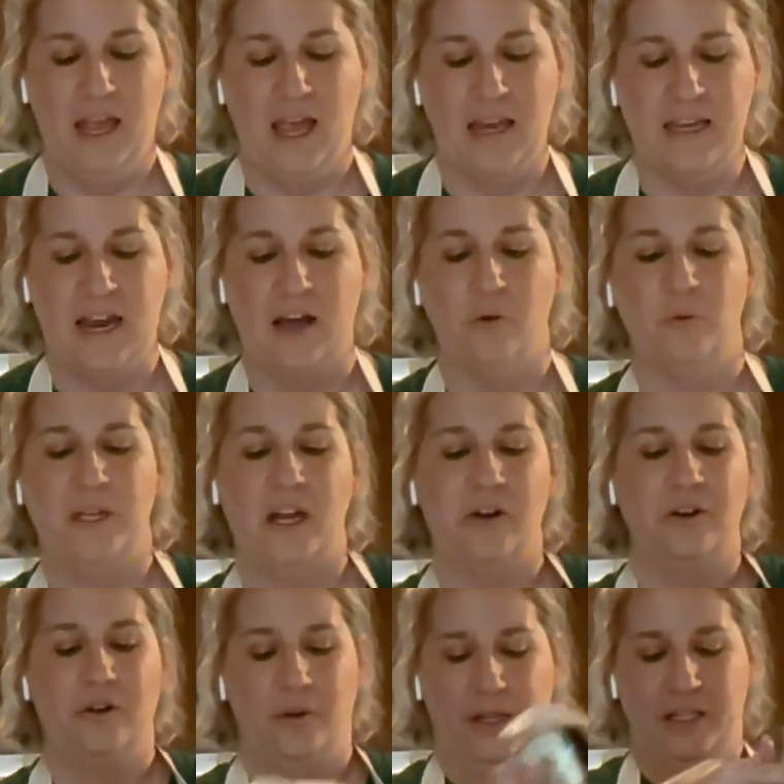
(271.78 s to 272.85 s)
And now we are
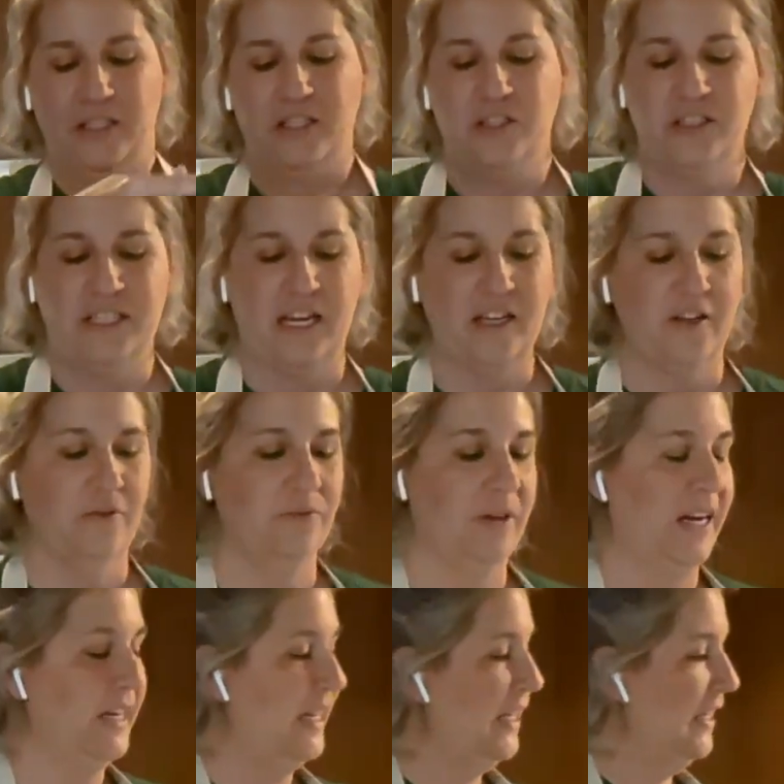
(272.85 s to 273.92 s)
going to
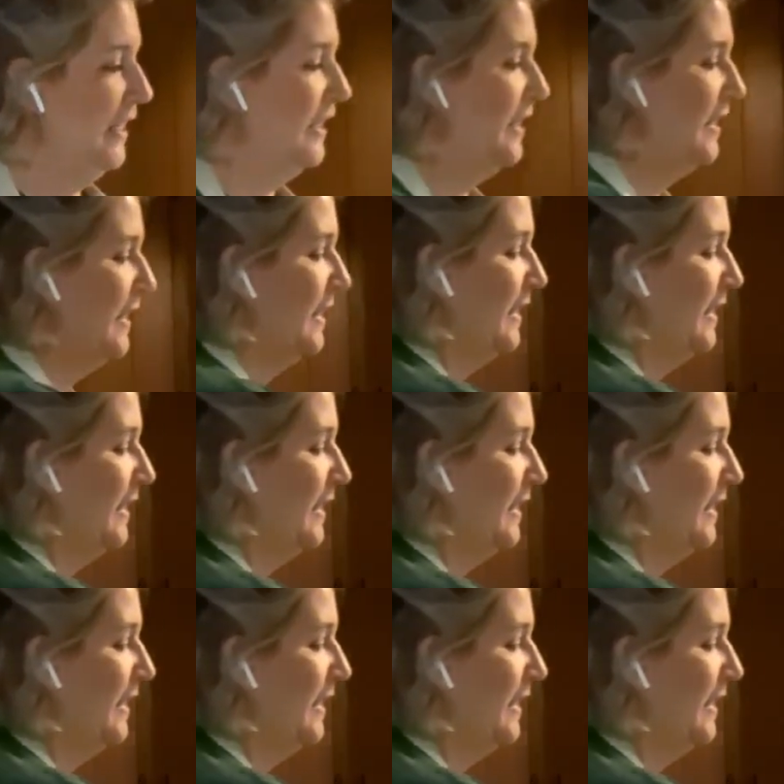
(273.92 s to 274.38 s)
decorate it.